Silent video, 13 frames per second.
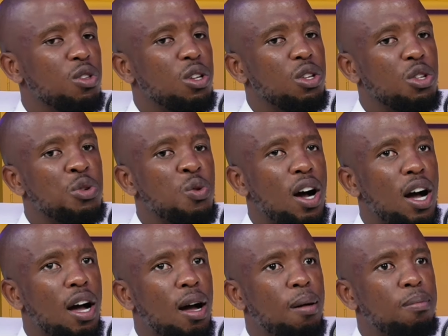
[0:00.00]
you
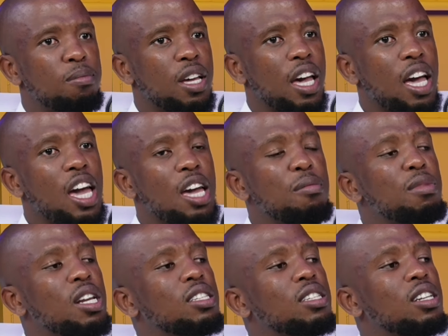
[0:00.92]
are
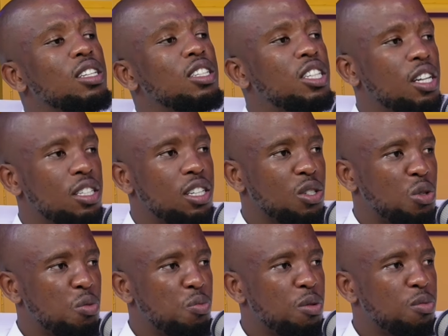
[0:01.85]
aimlessly chatting to
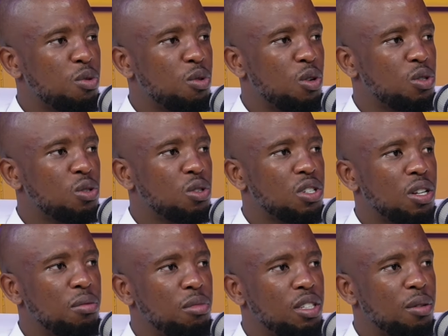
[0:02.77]
people on social
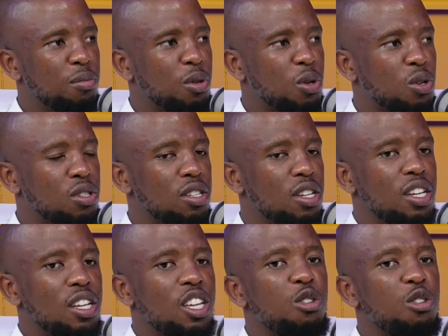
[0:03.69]
media because mm.